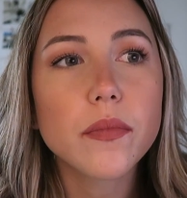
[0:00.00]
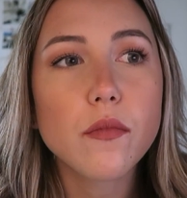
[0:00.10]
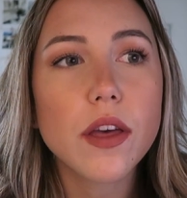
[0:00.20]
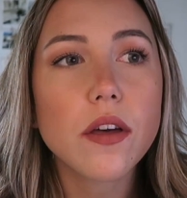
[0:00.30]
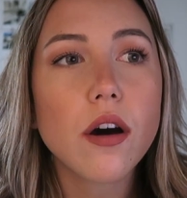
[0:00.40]

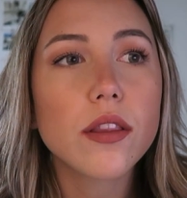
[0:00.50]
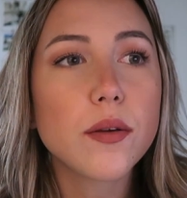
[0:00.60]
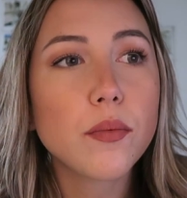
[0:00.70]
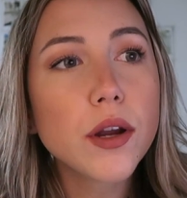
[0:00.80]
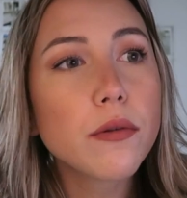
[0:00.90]
with all
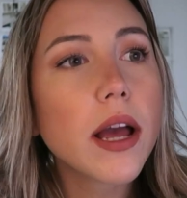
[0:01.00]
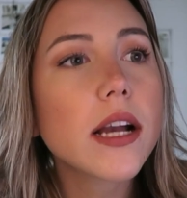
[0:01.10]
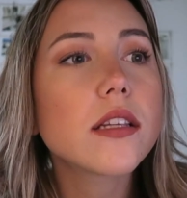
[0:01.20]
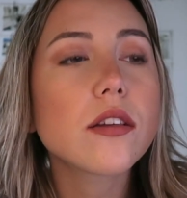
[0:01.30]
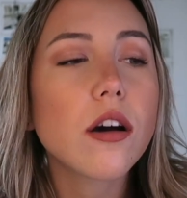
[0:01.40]
the
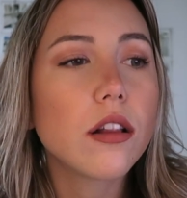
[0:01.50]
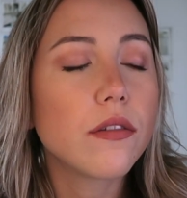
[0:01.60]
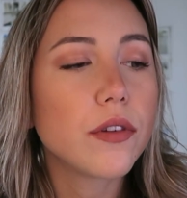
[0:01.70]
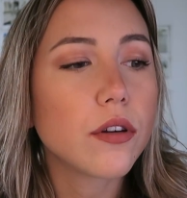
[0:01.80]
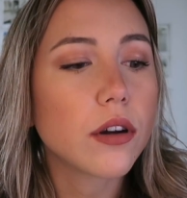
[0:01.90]
prereqs, all
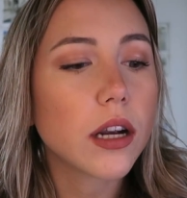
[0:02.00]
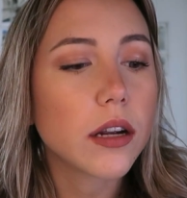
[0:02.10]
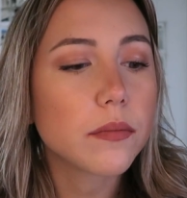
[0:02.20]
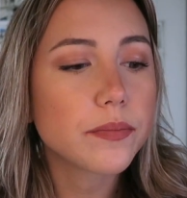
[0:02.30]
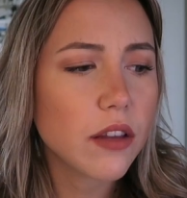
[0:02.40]
of
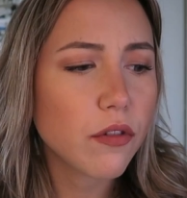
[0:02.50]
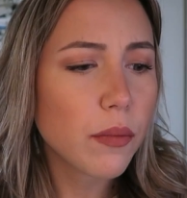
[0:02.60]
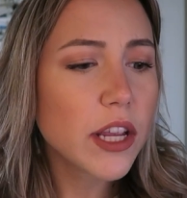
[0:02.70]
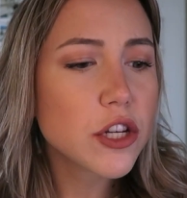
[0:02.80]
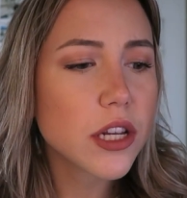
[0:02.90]
your
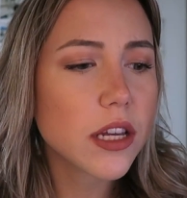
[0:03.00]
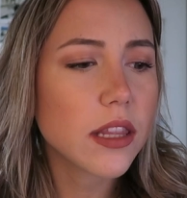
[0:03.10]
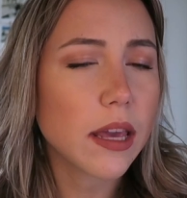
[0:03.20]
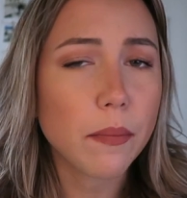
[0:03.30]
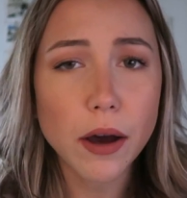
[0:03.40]
information,
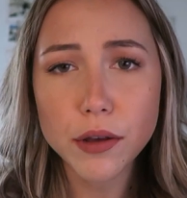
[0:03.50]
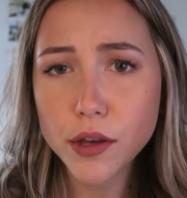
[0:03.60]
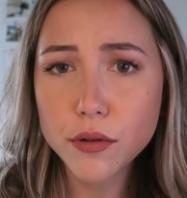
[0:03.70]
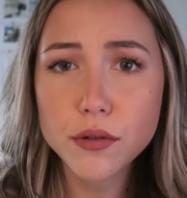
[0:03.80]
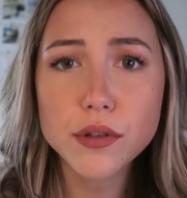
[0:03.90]
the about
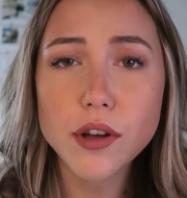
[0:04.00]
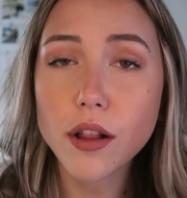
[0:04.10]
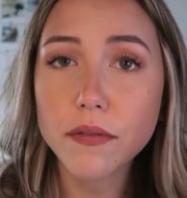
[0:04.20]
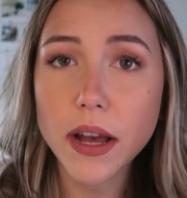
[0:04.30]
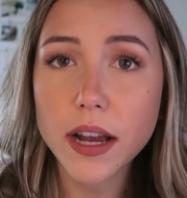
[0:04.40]
yous,
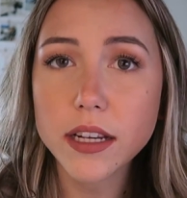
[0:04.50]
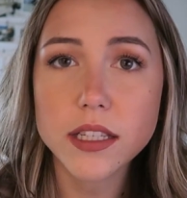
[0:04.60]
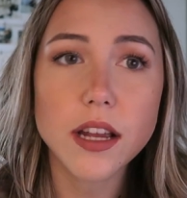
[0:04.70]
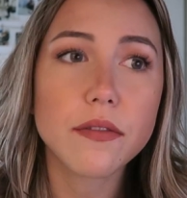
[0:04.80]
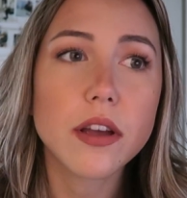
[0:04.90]
all of that kind of
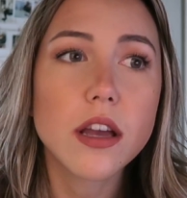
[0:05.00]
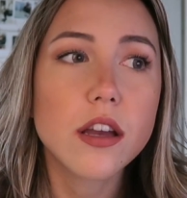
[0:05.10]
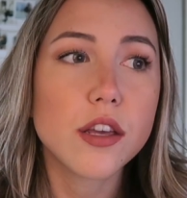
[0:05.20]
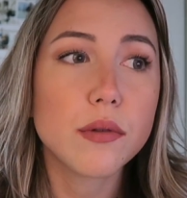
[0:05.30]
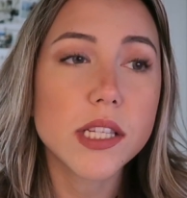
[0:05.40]
stuff.
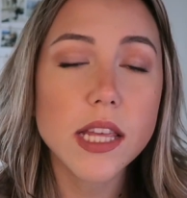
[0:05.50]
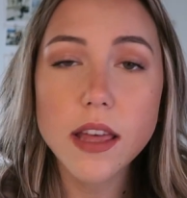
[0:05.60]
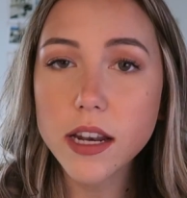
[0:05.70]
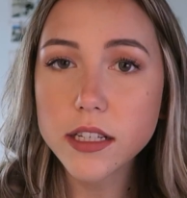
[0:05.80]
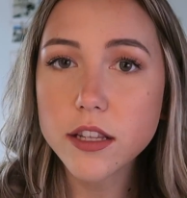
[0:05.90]
You would send
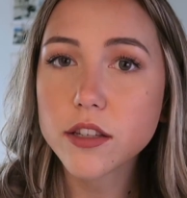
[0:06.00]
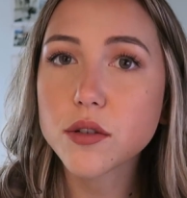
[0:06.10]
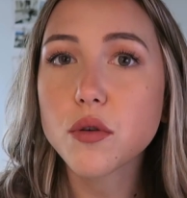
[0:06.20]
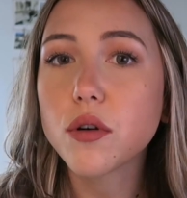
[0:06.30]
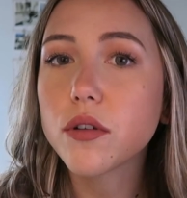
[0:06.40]
that into the
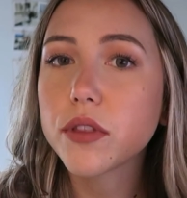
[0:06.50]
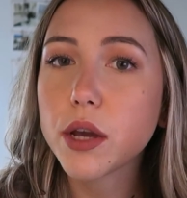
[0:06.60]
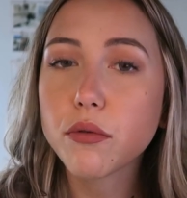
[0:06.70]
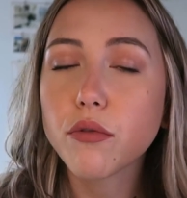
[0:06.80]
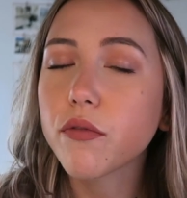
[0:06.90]
school.
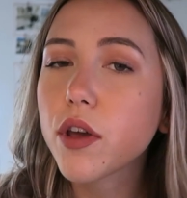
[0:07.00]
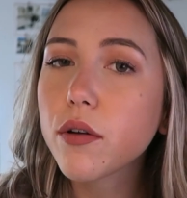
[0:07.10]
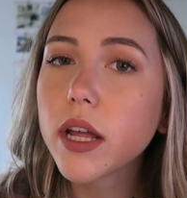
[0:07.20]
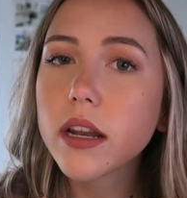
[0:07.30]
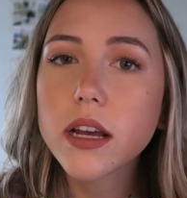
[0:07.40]
They would
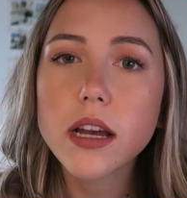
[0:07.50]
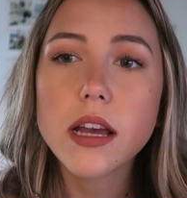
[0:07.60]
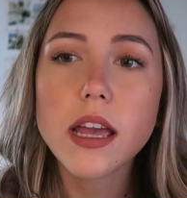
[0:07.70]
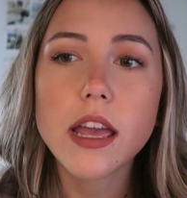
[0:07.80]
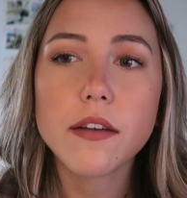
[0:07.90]
review it.
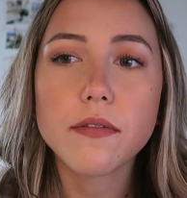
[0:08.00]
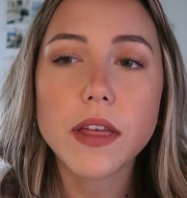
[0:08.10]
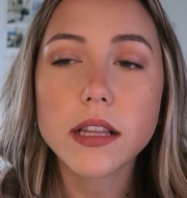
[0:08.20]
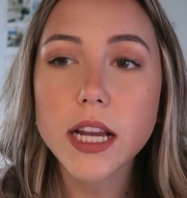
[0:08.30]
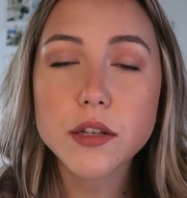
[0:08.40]
If
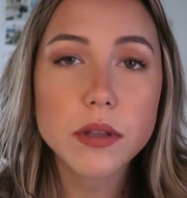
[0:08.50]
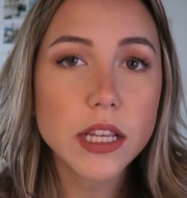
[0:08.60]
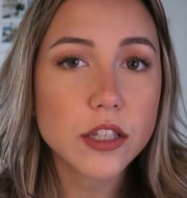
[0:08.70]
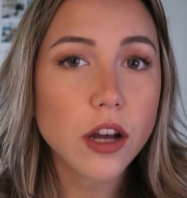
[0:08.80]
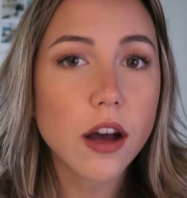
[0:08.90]
they liked what
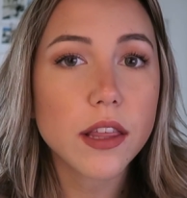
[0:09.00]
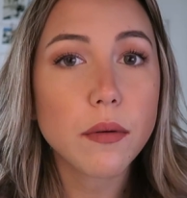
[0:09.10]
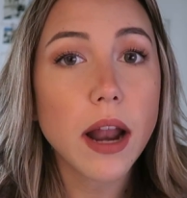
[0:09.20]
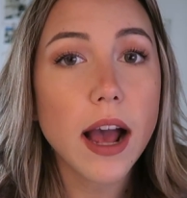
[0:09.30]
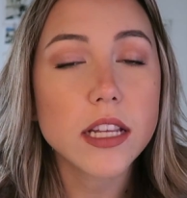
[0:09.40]
they saw, they
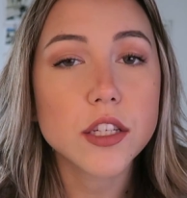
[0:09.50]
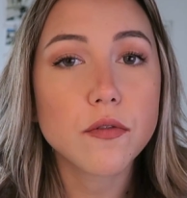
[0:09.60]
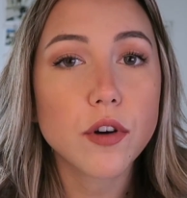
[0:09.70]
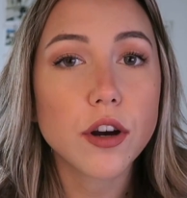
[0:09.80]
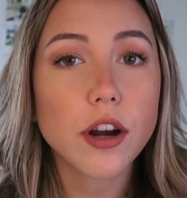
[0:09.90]
would ask
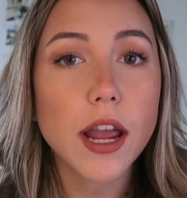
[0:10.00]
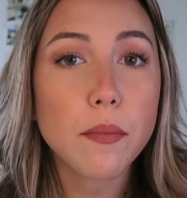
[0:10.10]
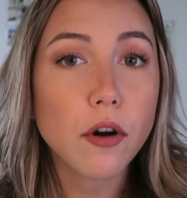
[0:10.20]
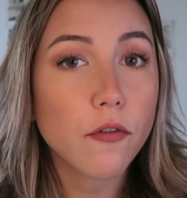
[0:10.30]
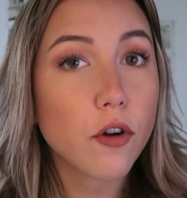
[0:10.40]
for a
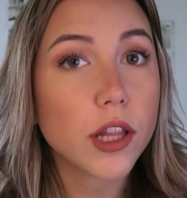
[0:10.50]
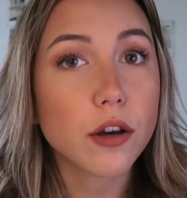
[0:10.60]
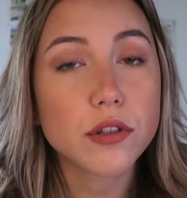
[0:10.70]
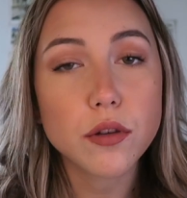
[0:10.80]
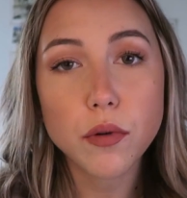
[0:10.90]

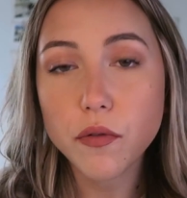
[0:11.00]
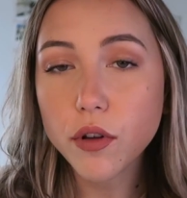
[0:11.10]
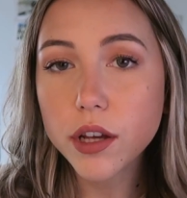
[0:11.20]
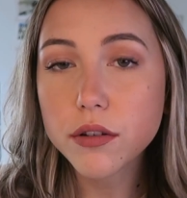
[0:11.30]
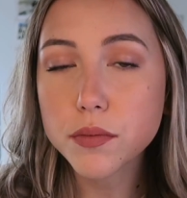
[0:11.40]
portfolio. So the
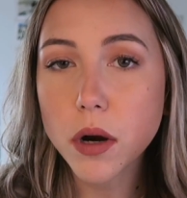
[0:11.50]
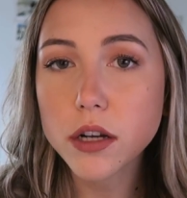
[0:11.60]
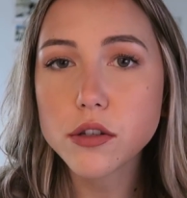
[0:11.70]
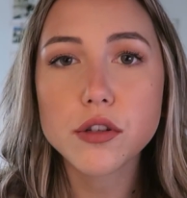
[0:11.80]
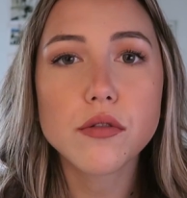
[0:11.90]
portfolio is
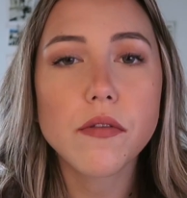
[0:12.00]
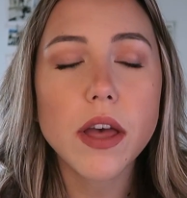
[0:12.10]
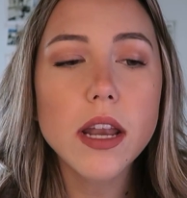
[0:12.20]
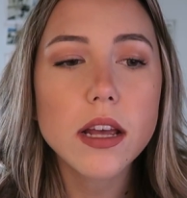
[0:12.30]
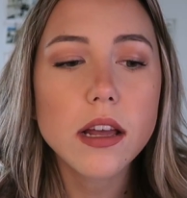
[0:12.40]
part 2 of
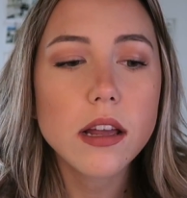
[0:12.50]
it.